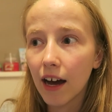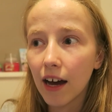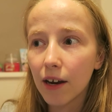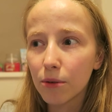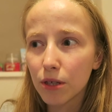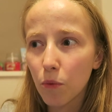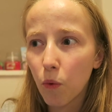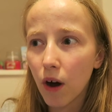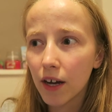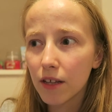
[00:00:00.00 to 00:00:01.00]
And I was like,
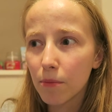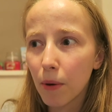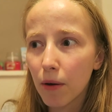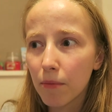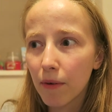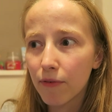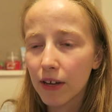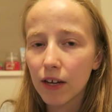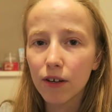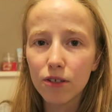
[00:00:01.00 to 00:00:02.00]
why do the bottom of my
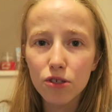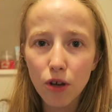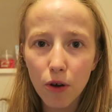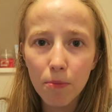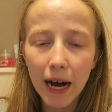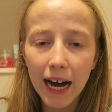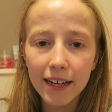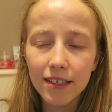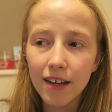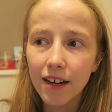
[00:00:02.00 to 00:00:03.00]
feet hurt so
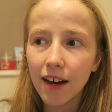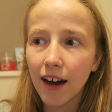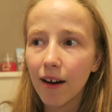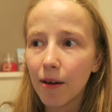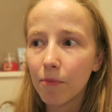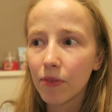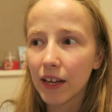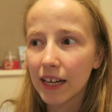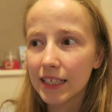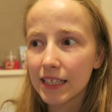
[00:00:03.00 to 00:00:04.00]
bad? And then
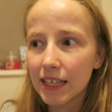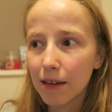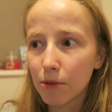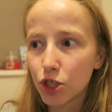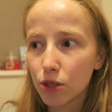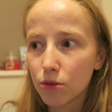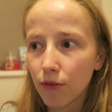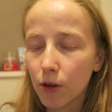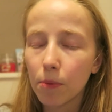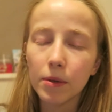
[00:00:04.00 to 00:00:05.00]
I did take my shoes
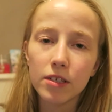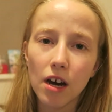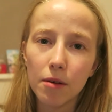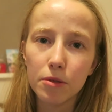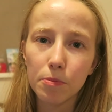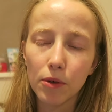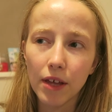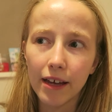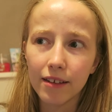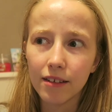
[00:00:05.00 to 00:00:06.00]
off a couple of times, but
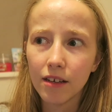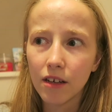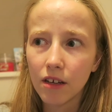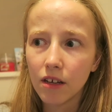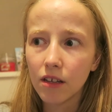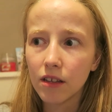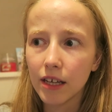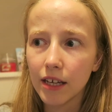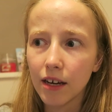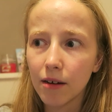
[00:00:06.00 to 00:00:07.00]
then
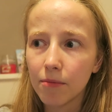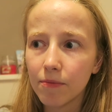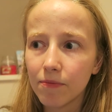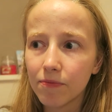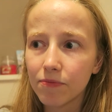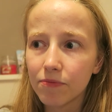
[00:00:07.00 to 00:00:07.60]
the